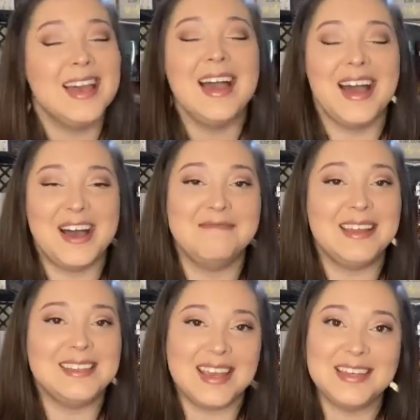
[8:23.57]

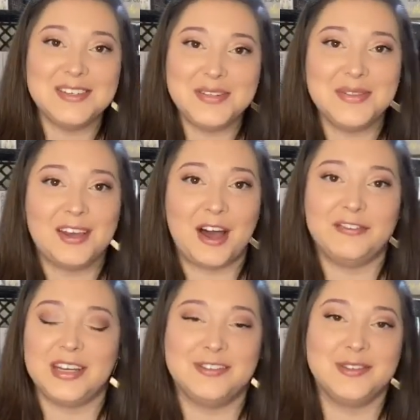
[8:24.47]
and taken to the
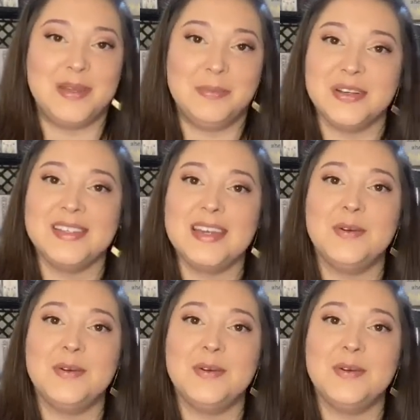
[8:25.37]
convent of Sweet Mercy,